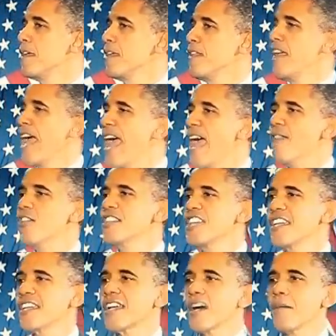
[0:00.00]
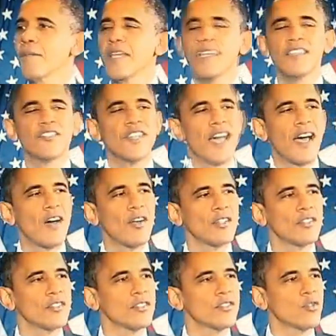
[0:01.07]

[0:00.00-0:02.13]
the average income is now